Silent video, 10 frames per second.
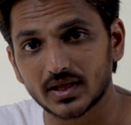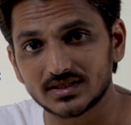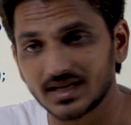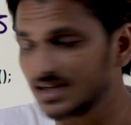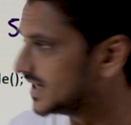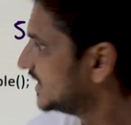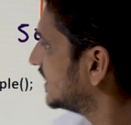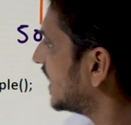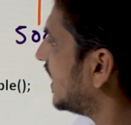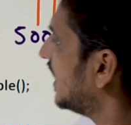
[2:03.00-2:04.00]
present
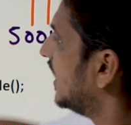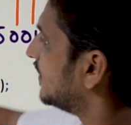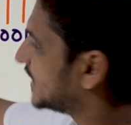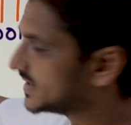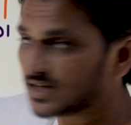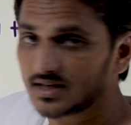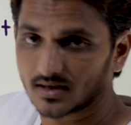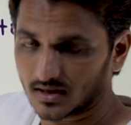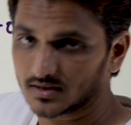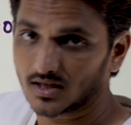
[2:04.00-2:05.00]
in the
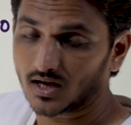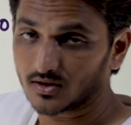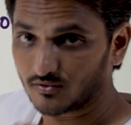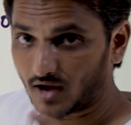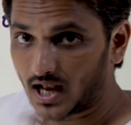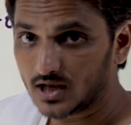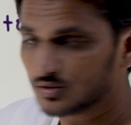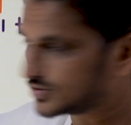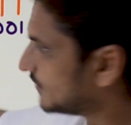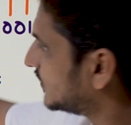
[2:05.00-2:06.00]

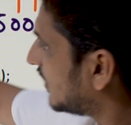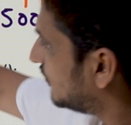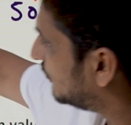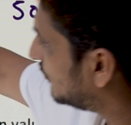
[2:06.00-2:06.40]
values of the